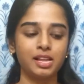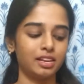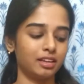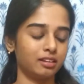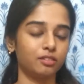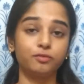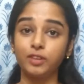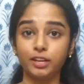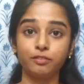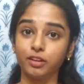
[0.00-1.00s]
like a
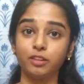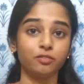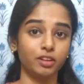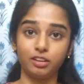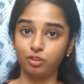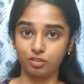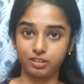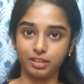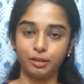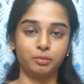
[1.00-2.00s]
very long
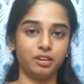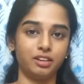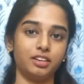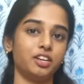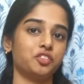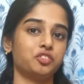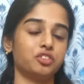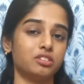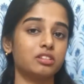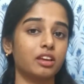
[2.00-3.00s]
time, and it
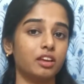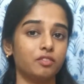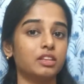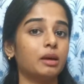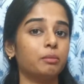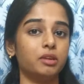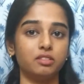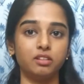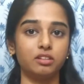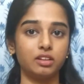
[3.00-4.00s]
just gives
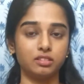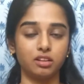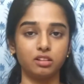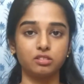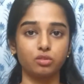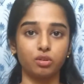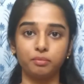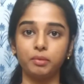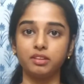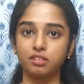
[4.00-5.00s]
amazing results on
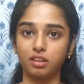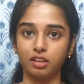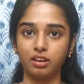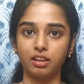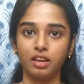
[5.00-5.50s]
my skin,